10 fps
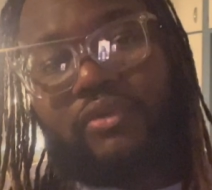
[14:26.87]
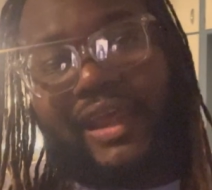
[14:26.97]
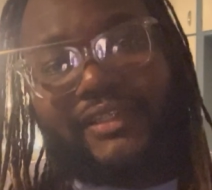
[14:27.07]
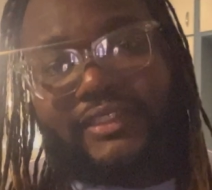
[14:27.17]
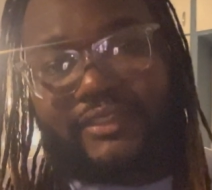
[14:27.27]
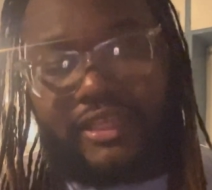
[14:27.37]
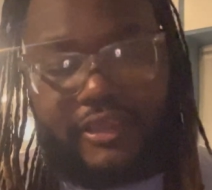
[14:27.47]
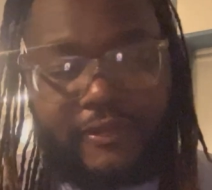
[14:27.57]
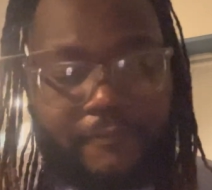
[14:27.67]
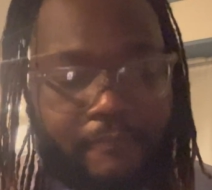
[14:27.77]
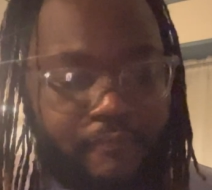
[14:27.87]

I just said.